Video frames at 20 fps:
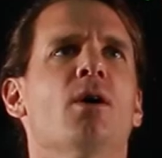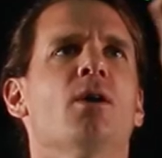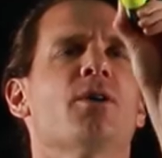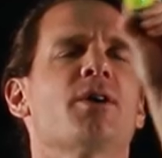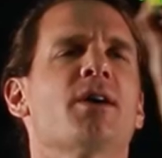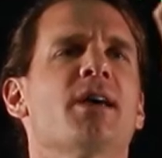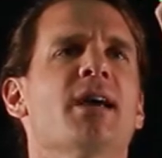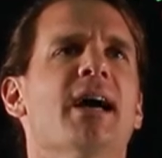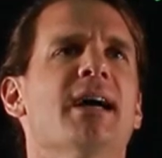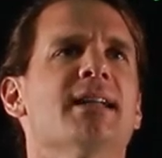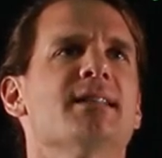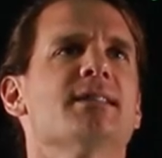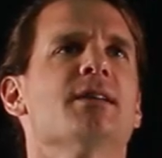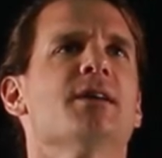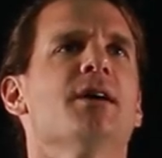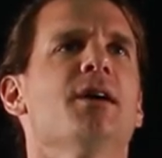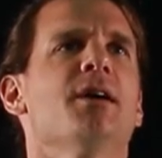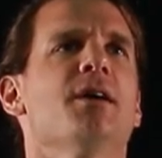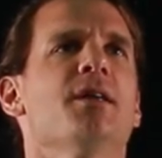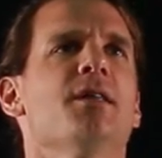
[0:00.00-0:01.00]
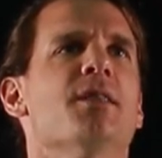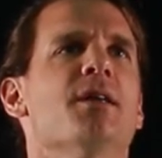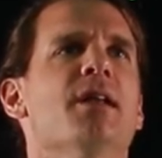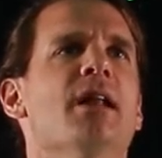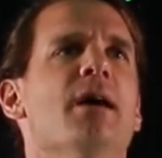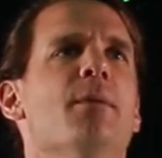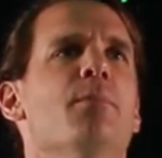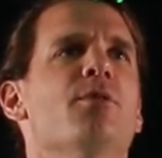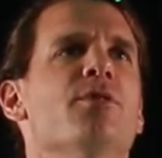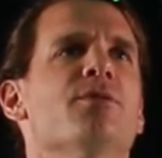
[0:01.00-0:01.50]
looking at the
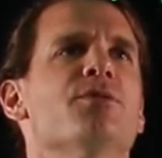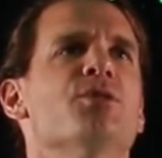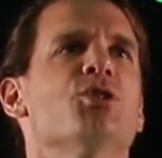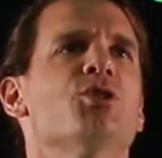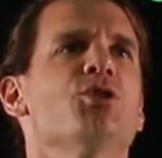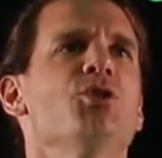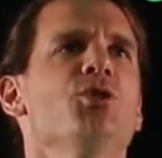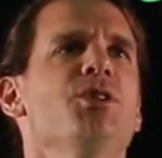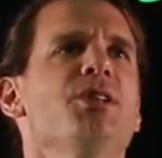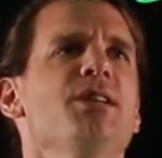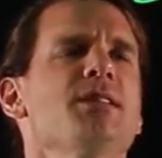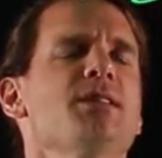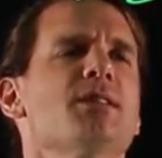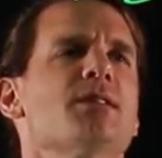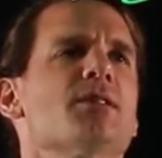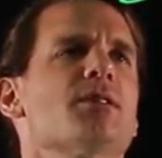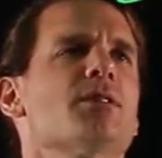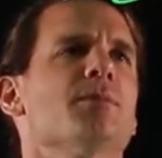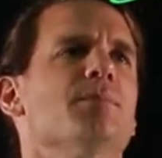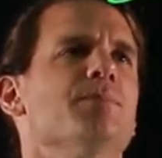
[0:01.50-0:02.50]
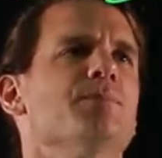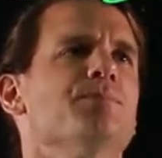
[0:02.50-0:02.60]
number of students